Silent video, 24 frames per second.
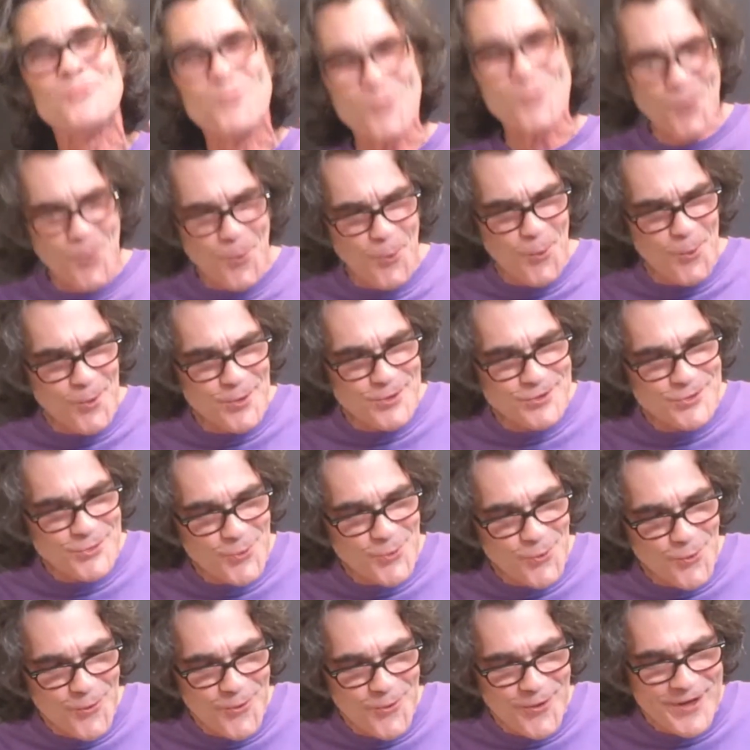war
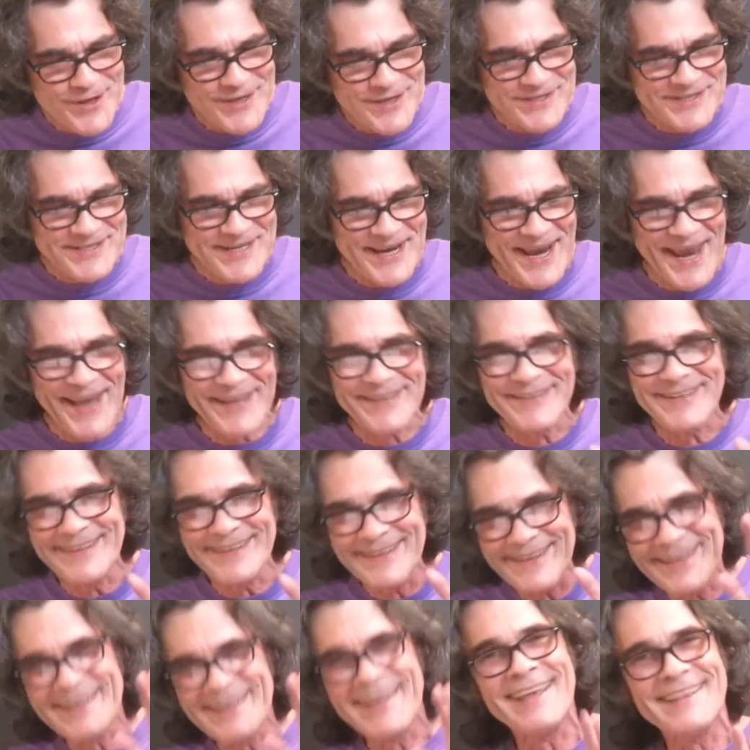toys, and
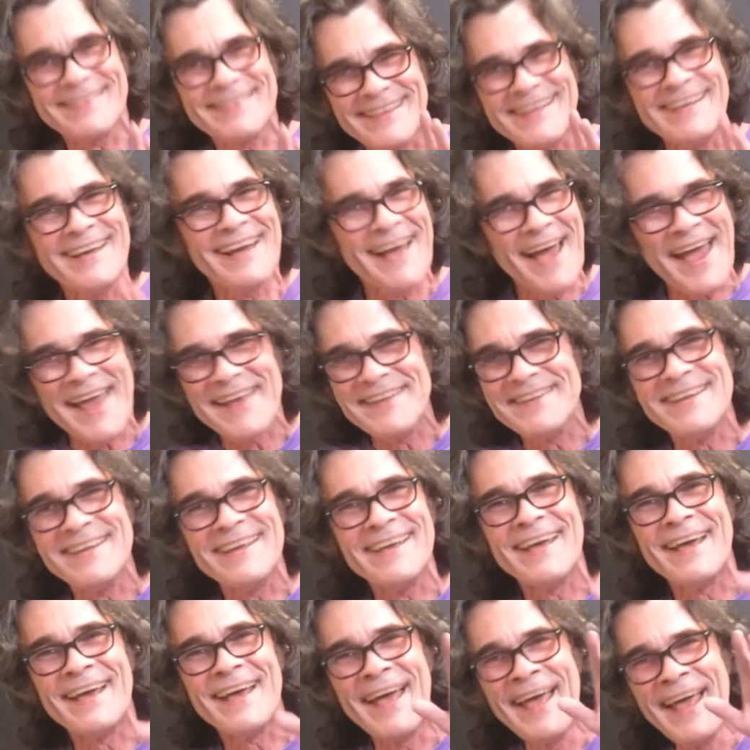you get the
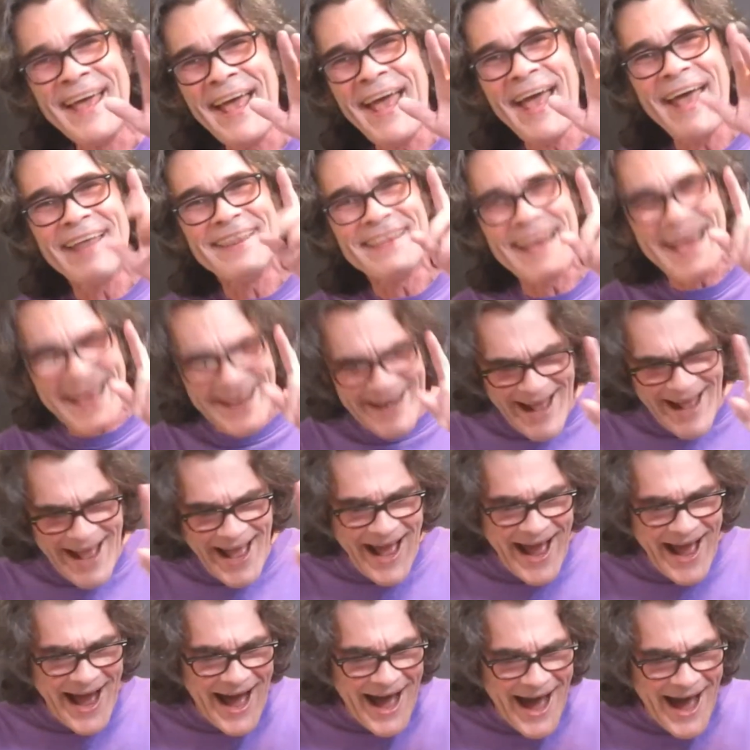idea that
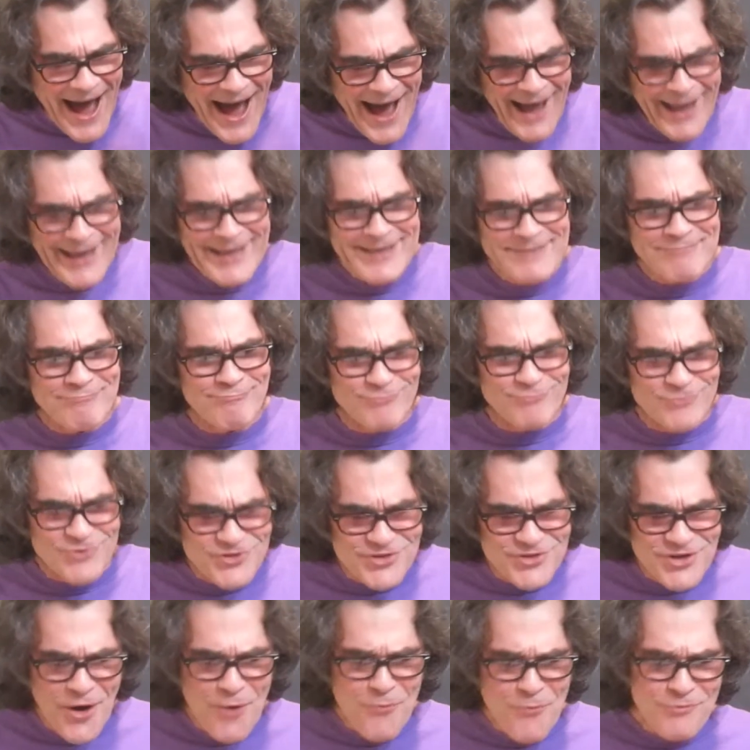I
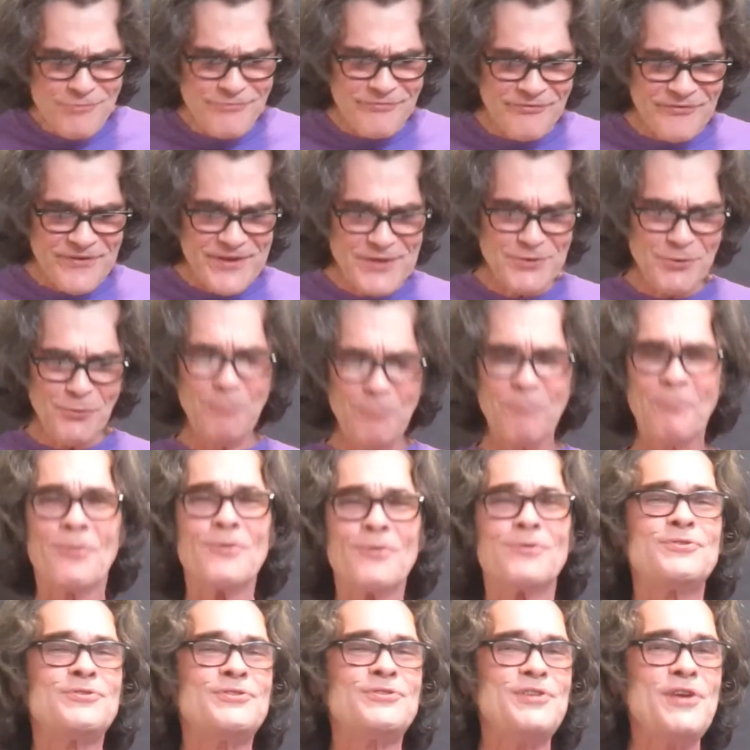don't feel
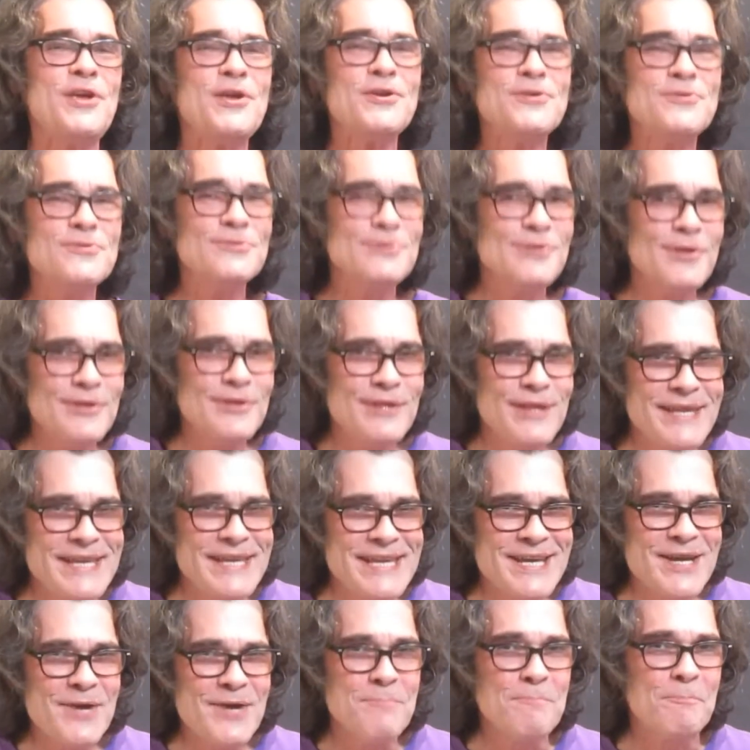particularly
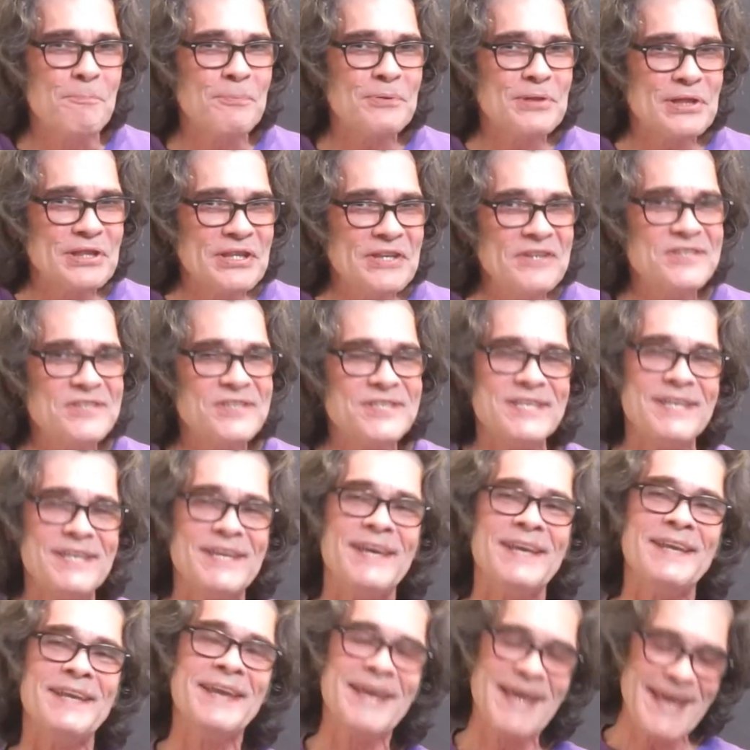
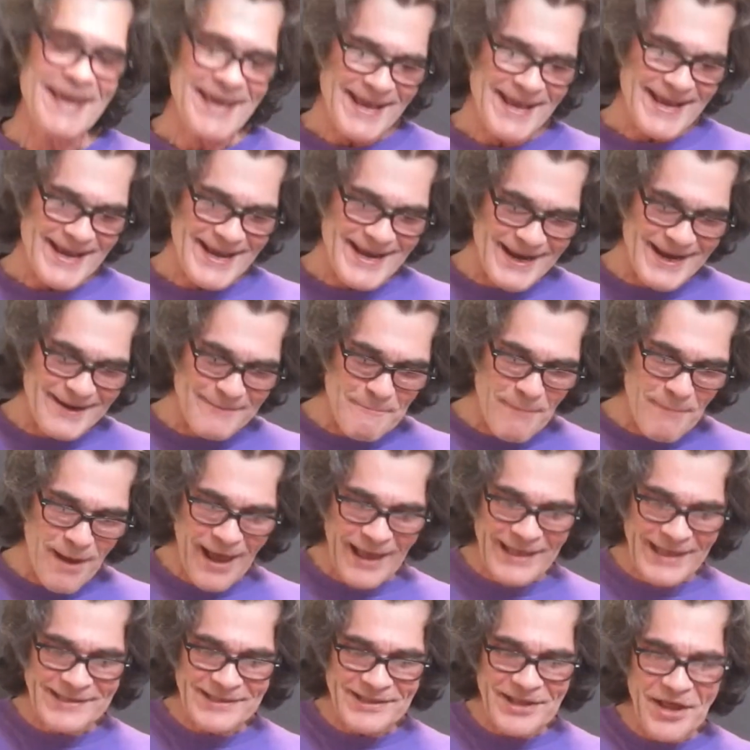complicit in
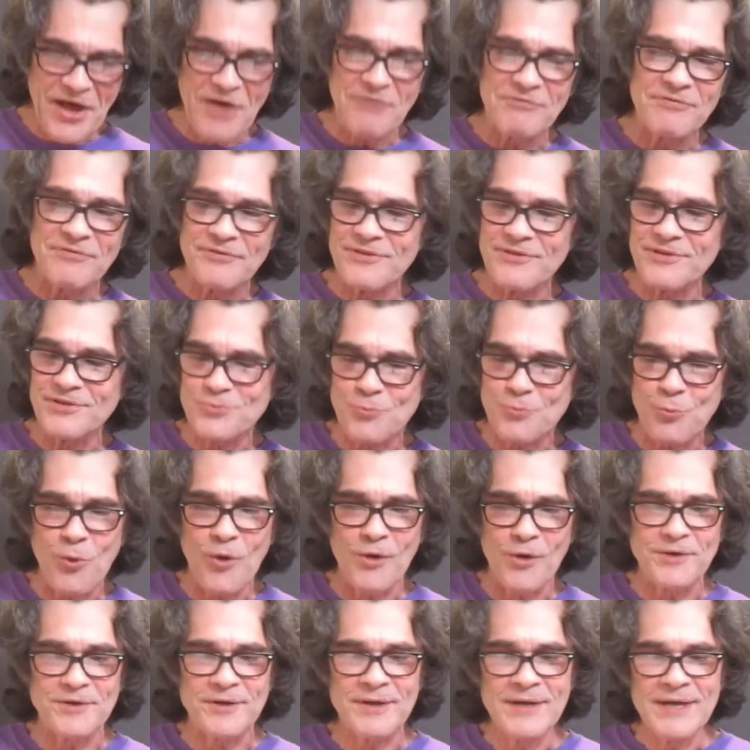my love for this
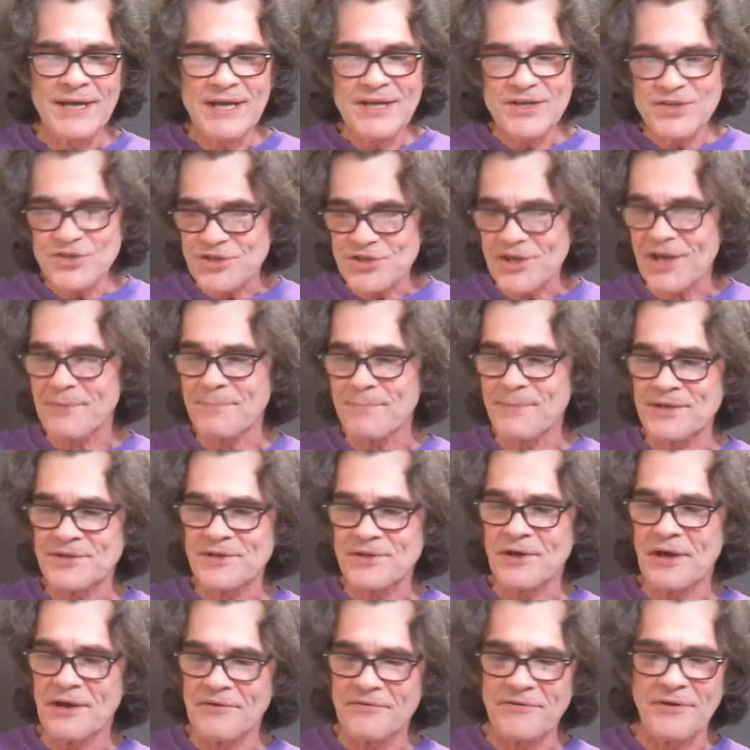one
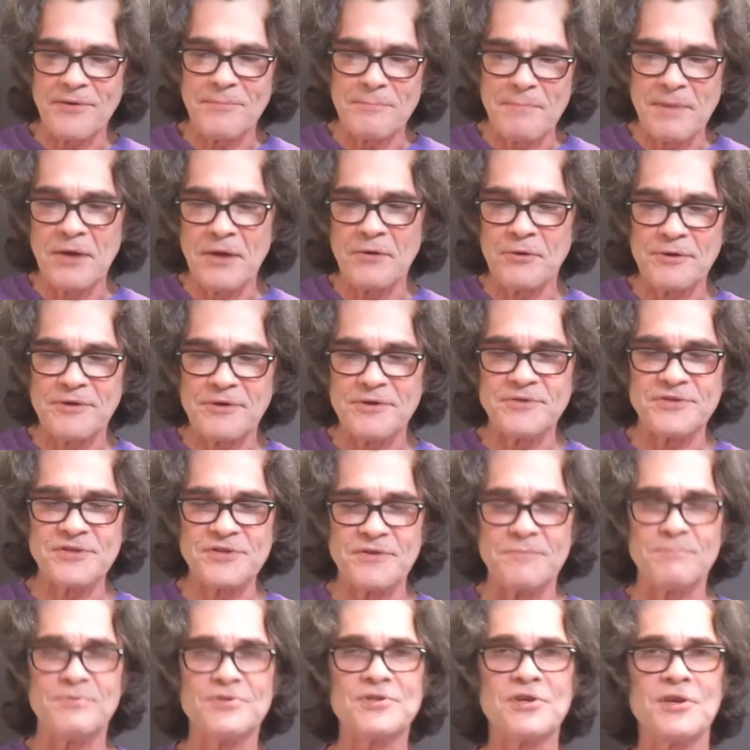segment of America's
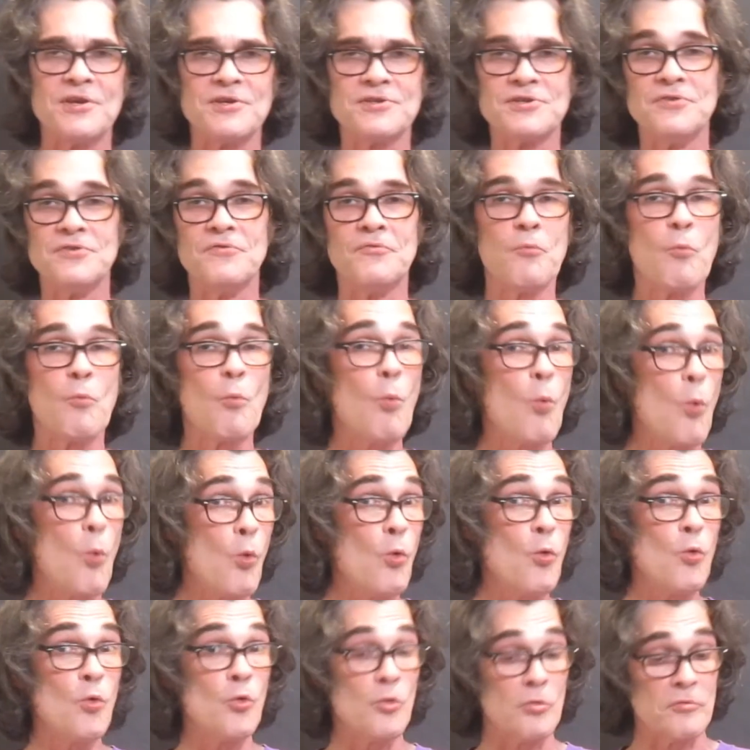obsessive
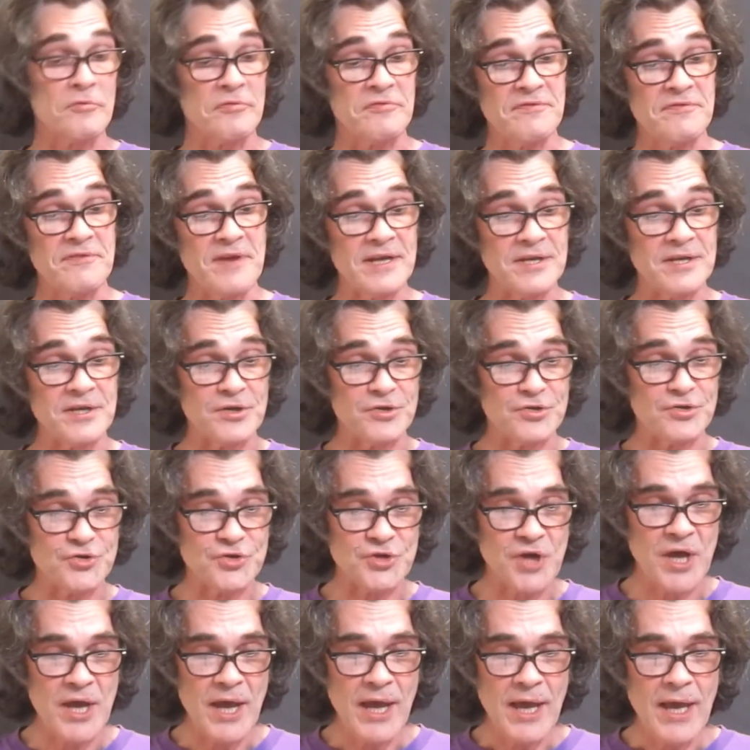war
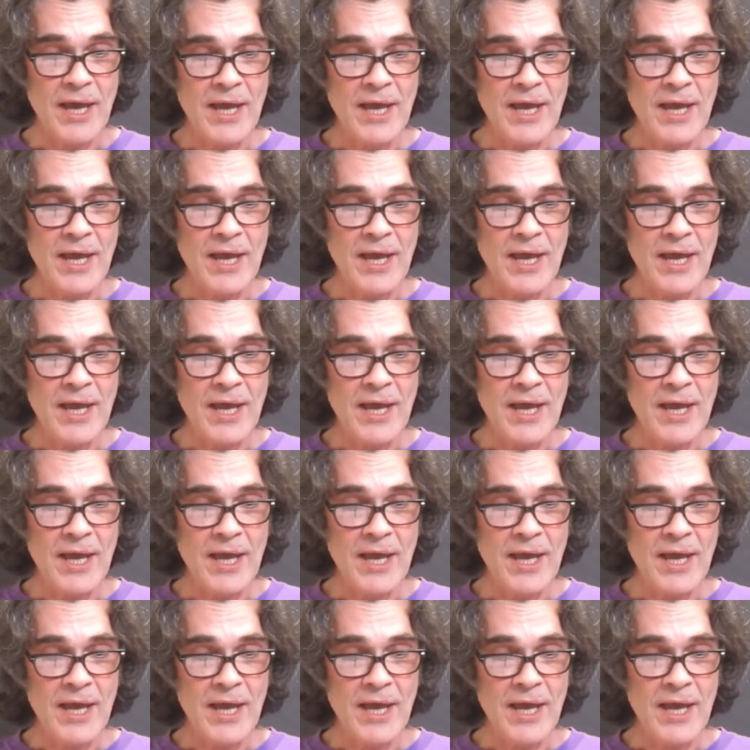fetish.